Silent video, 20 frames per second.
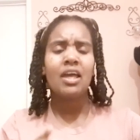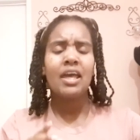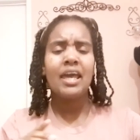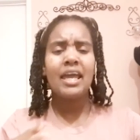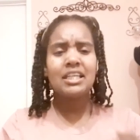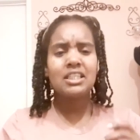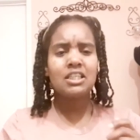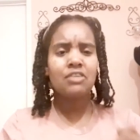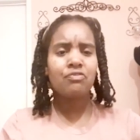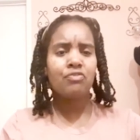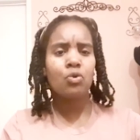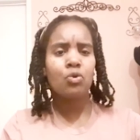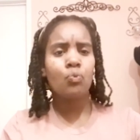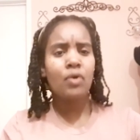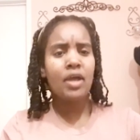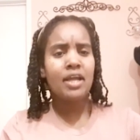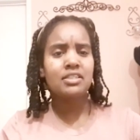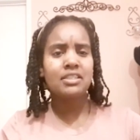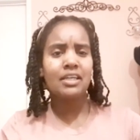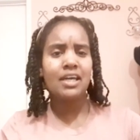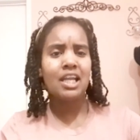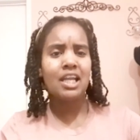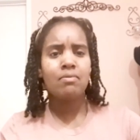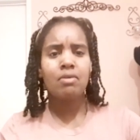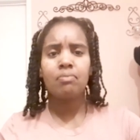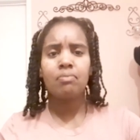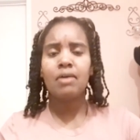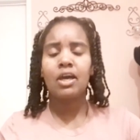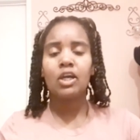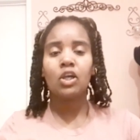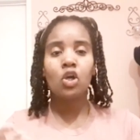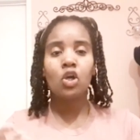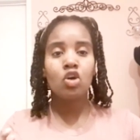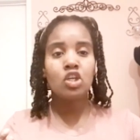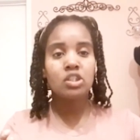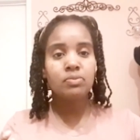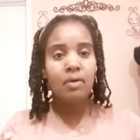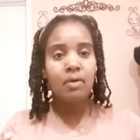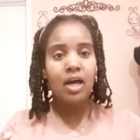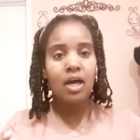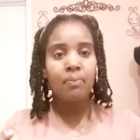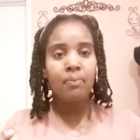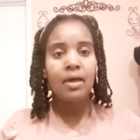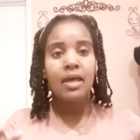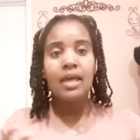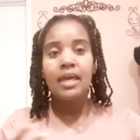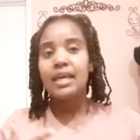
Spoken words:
a different way to kind of make my curls pop.